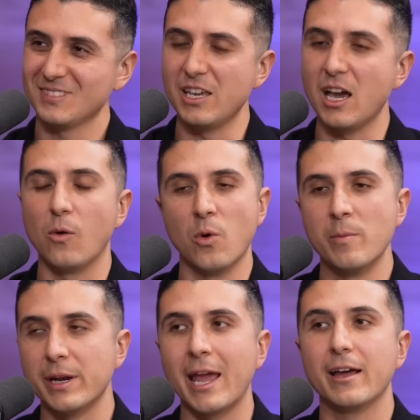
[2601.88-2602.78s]
Yeah,
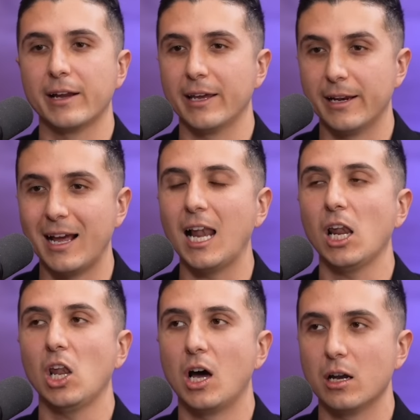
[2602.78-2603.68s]
women get a
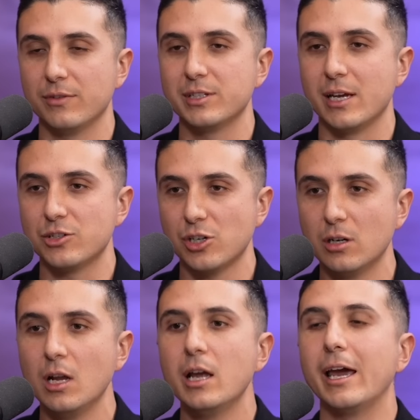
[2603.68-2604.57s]
lot of
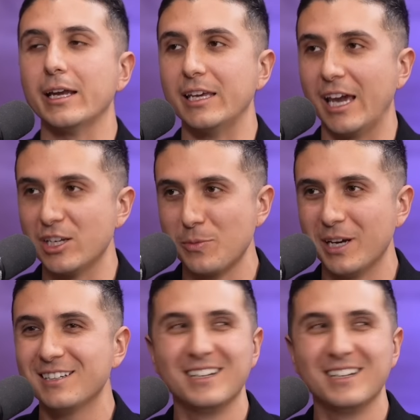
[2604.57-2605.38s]
attention, engagement.